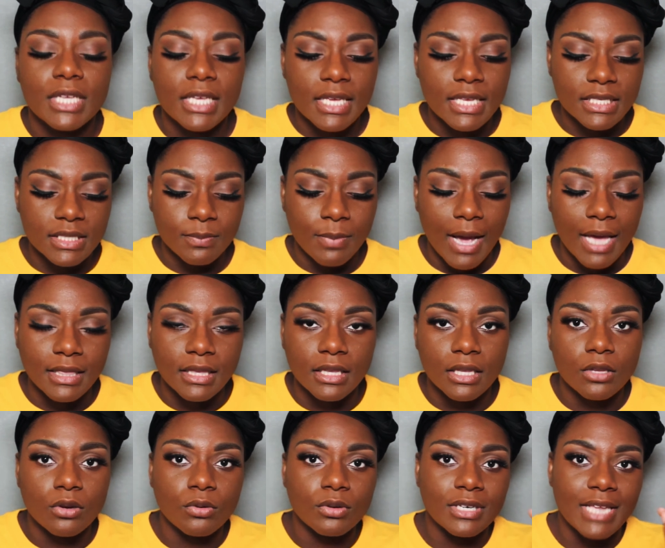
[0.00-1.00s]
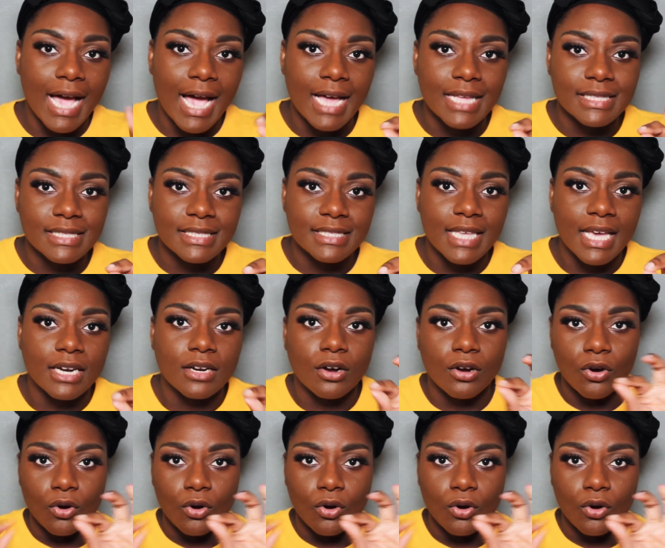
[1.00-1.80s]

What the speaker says: is by the little dots that are